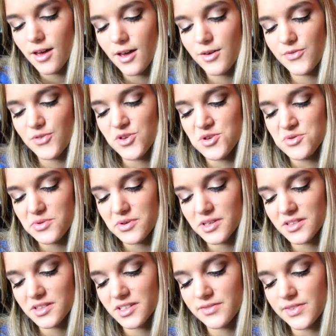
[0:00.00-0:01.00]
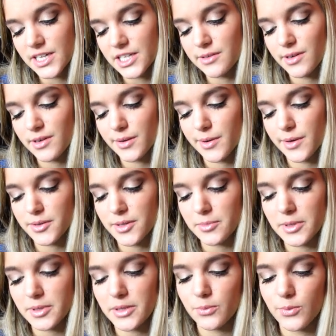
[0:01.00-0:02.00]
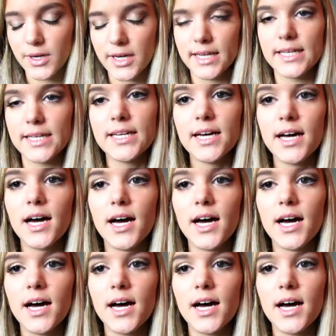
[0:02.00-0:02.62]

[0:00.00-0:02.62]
If you could live anywhere, where would it be and why?